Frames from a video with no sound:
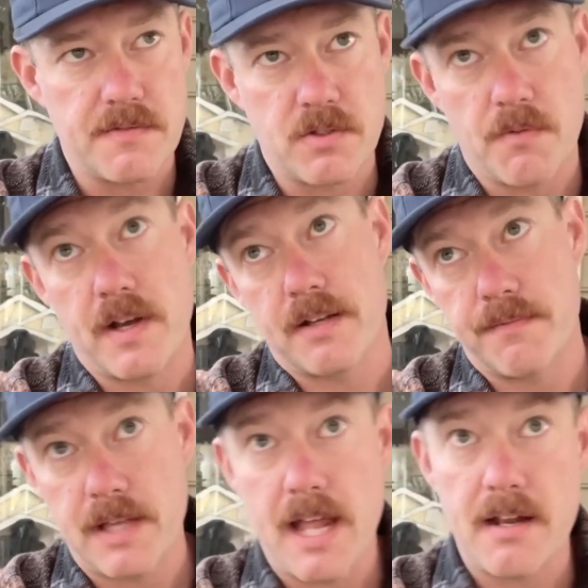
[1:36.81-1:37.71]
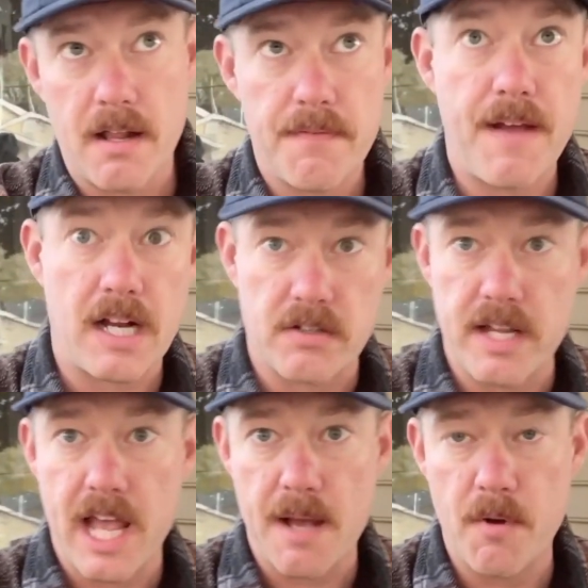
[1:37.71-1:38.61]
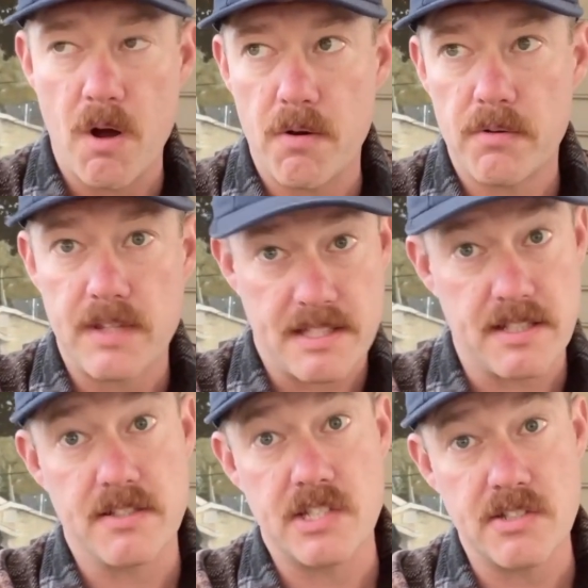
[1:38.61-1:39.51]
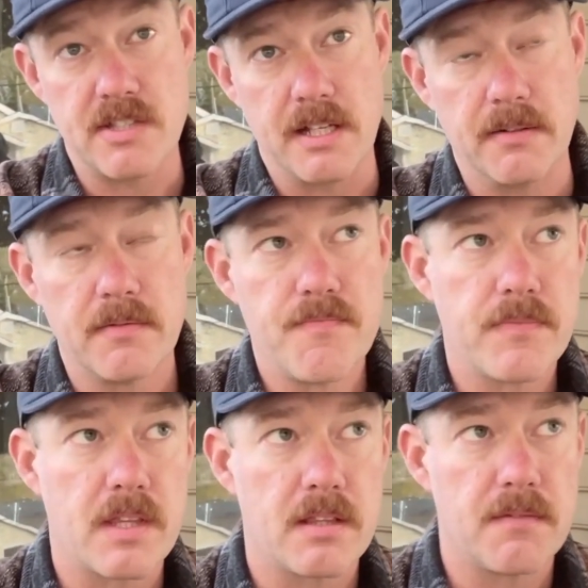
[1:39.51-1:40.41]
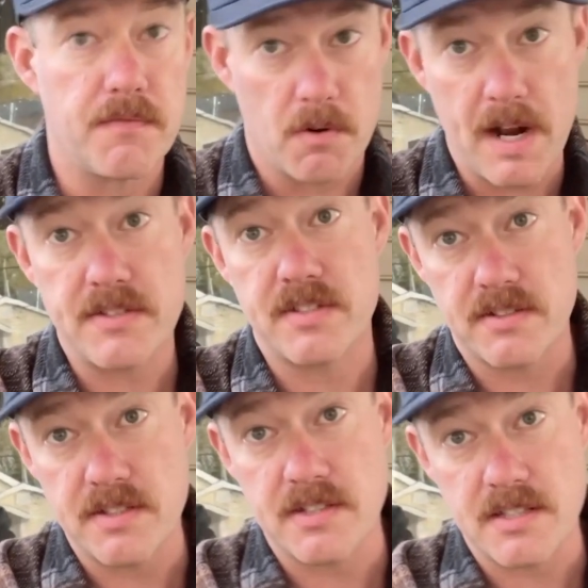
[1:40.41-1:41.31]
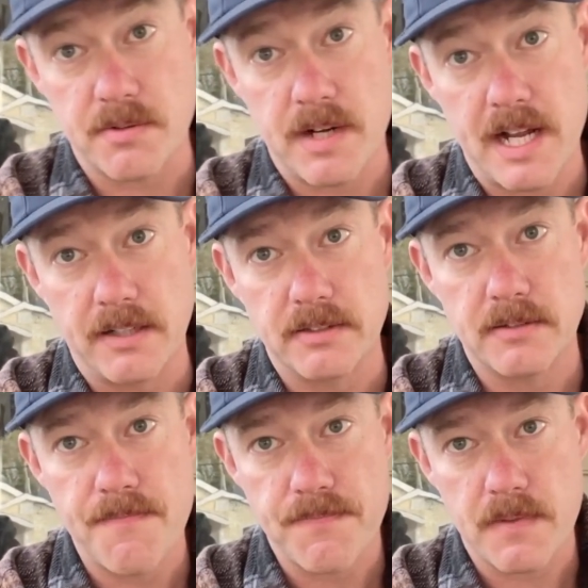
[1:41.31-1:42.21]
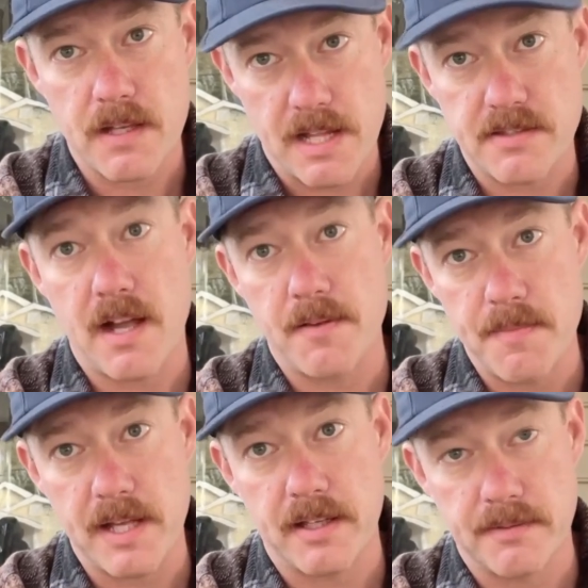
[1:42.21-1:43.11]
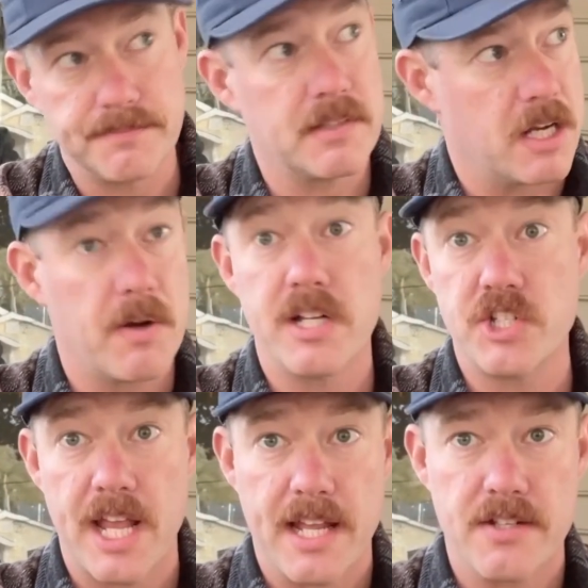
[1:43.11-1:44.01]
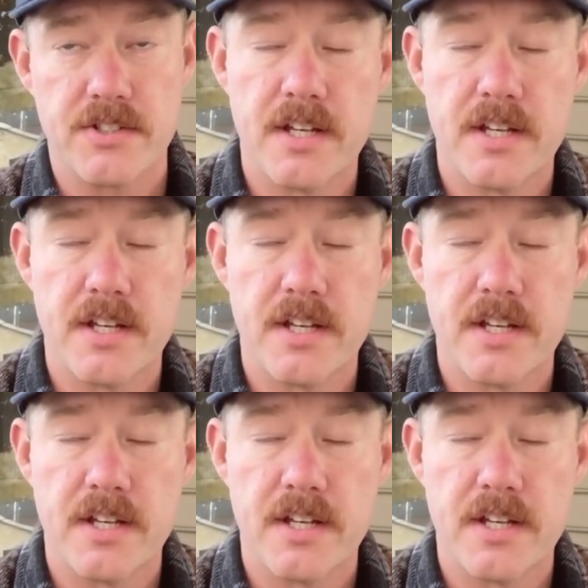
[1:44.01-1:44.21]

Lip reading: So if I can get factory ammo that's consistent for around 60 cents a round, it's time to make, a change.